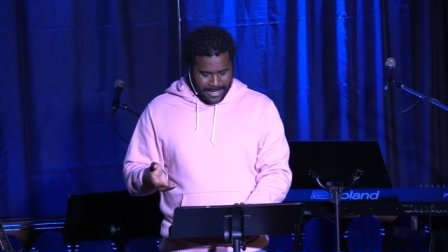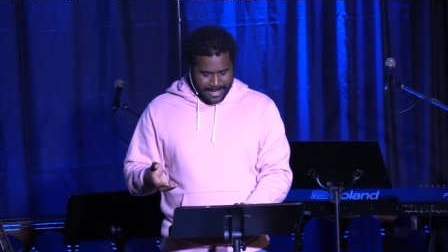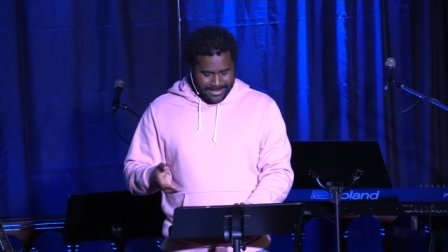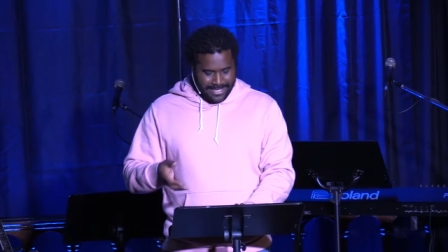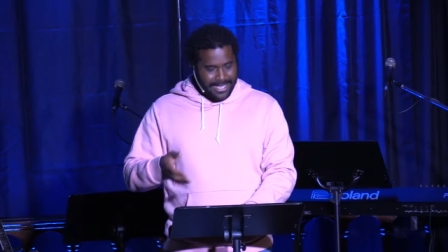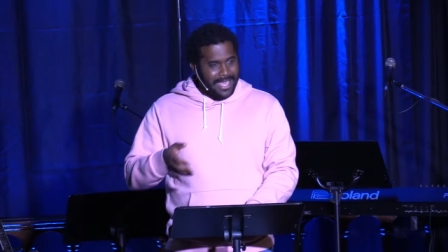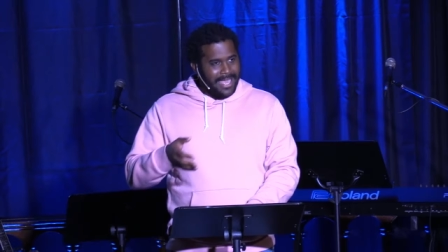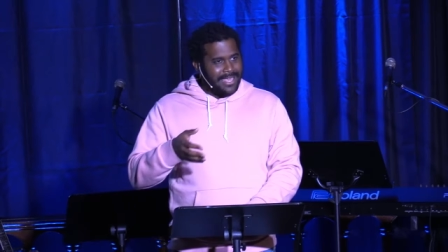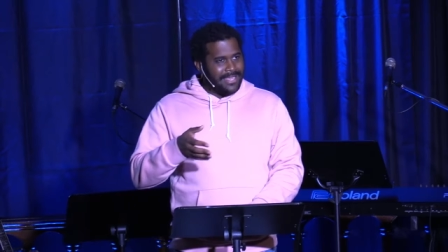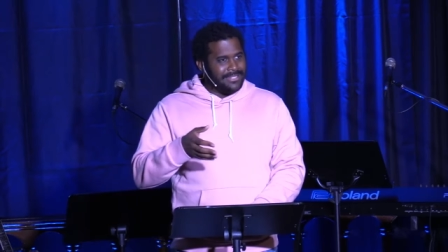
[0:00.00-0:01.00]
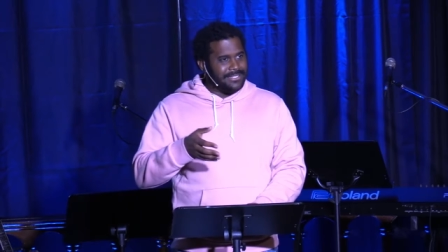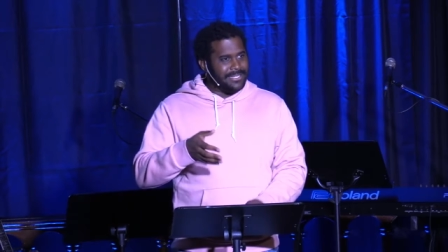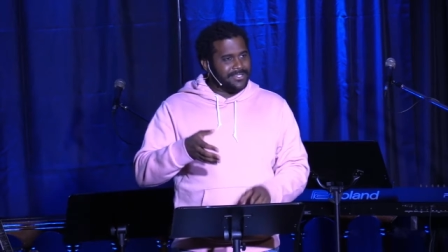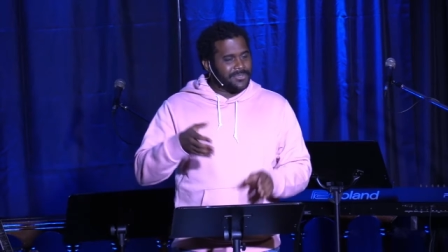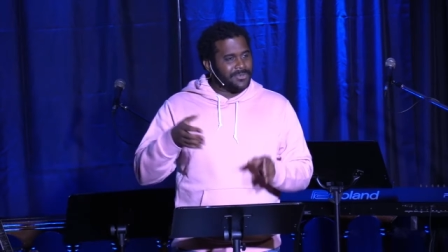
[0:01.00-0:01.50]
You see,
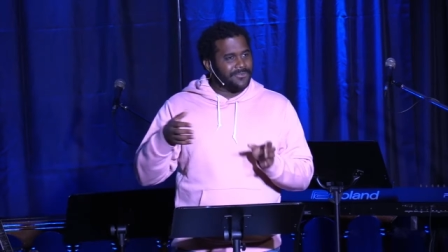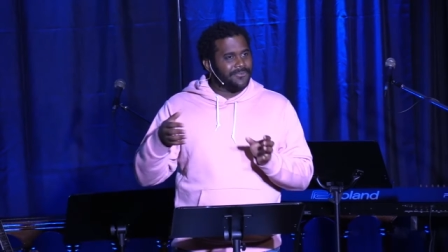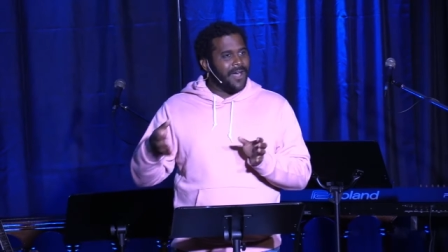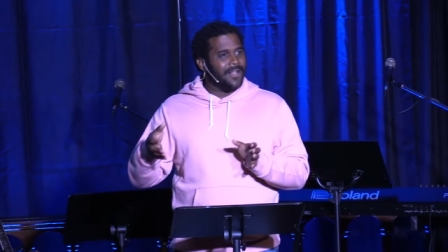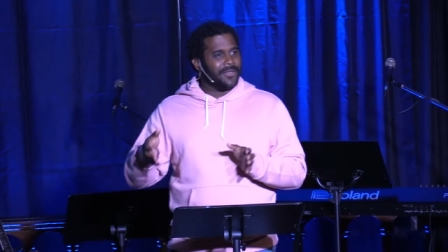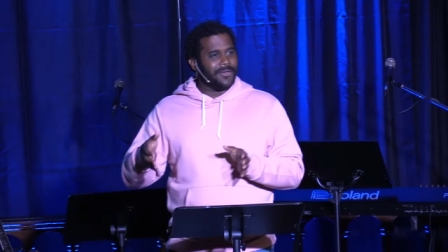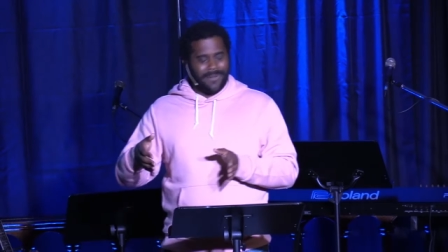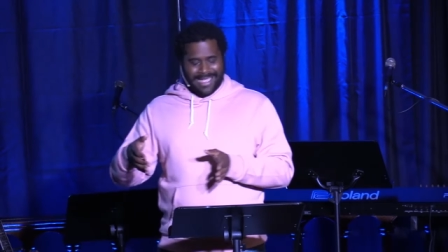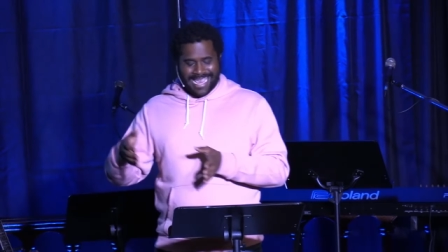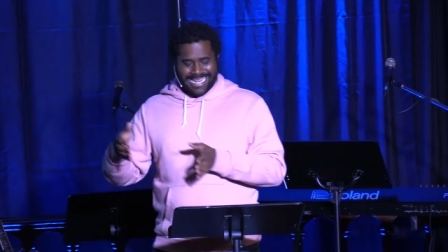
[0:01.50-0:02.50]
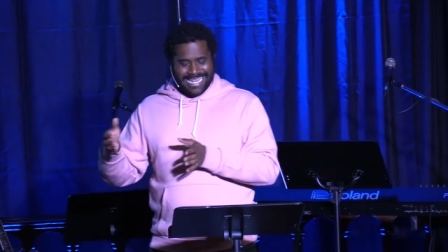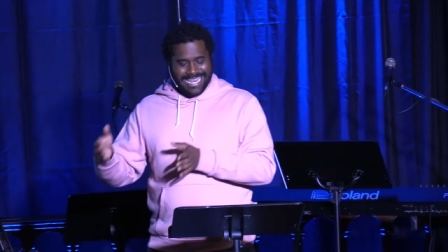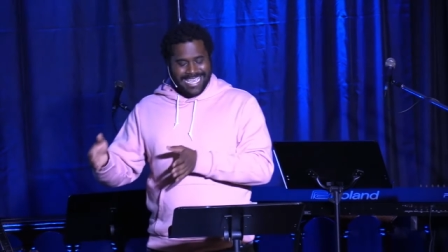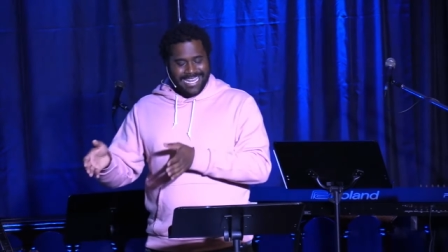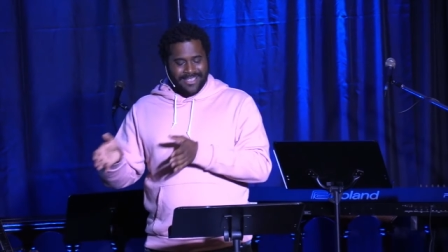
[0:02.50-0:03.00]
Jesus was followed by a
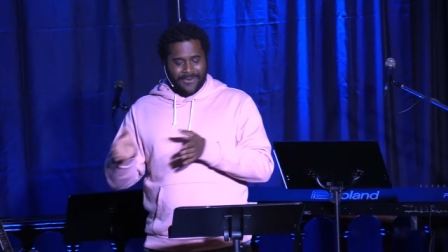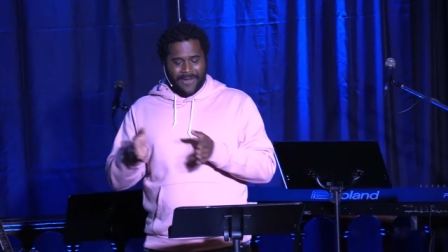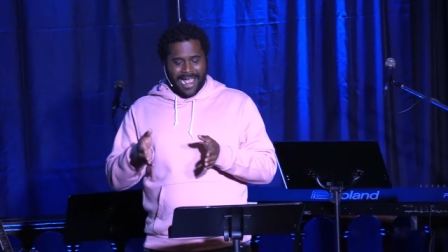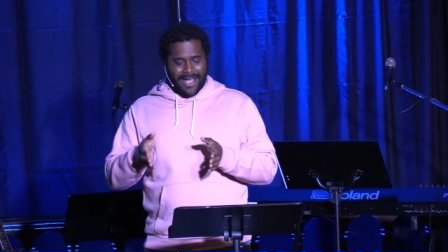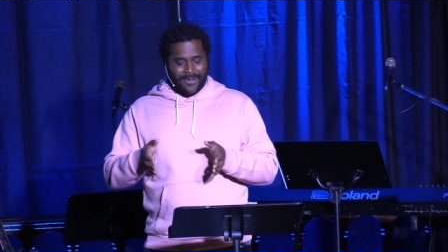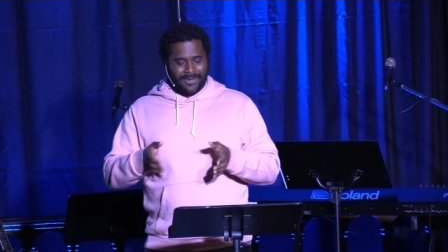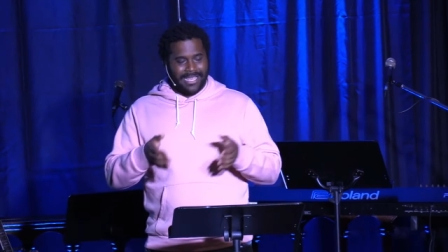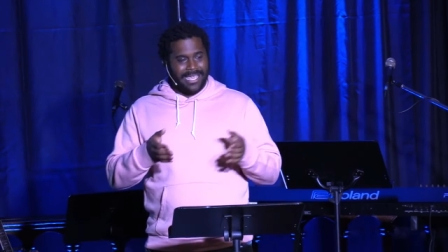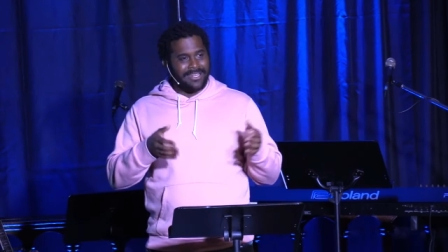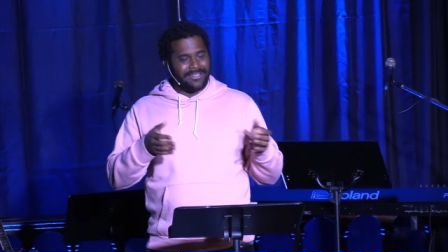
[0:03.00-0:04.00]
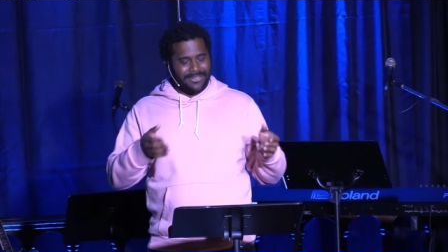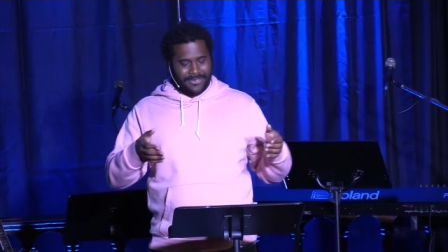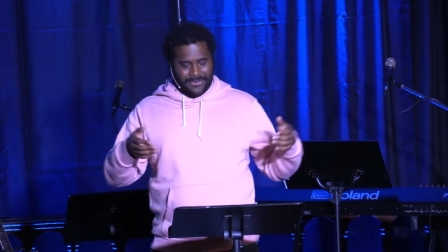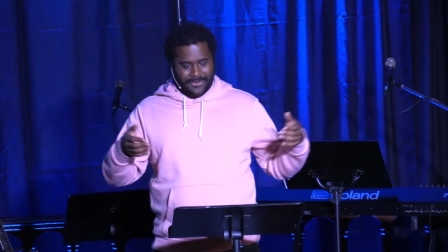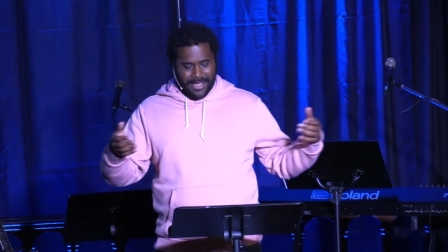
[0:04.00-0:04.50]
needy crowd
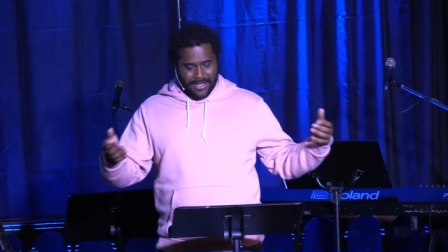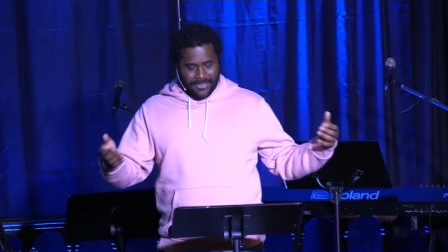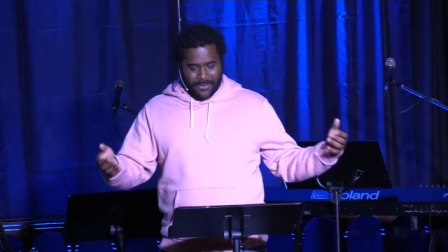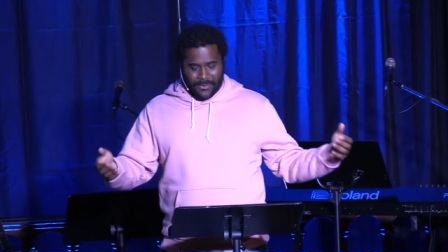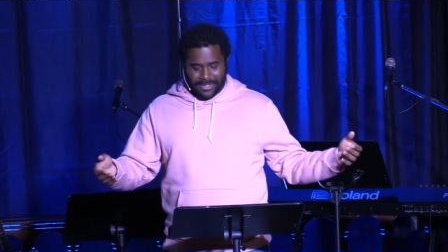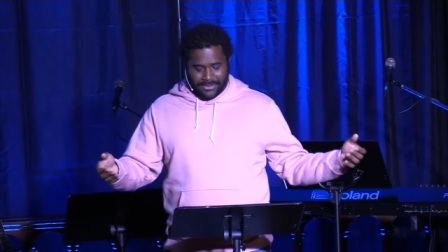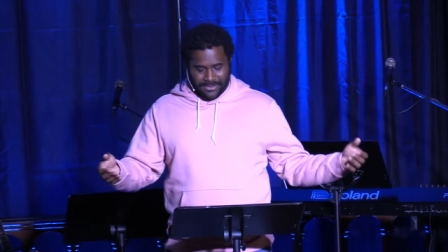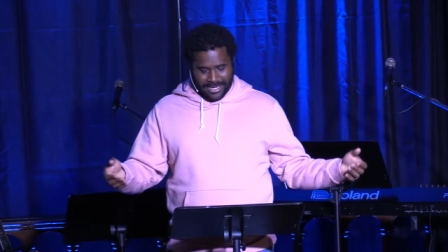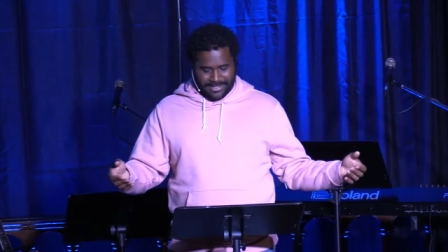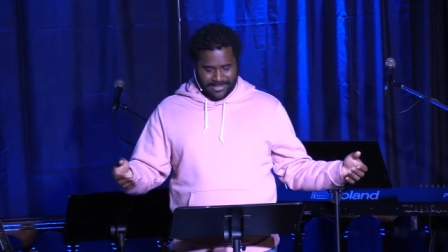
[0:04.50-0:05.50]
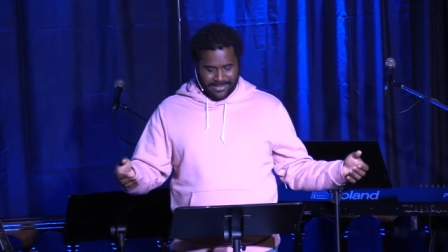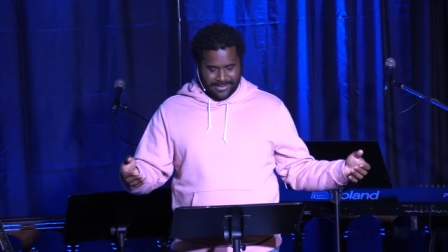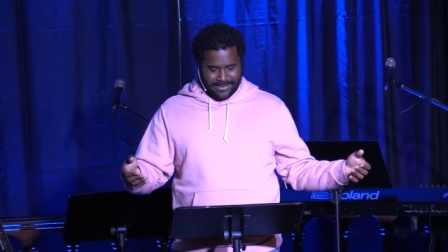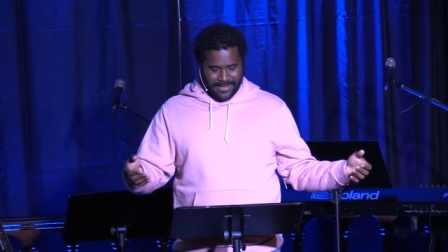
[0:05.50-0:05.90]
into the wilderness.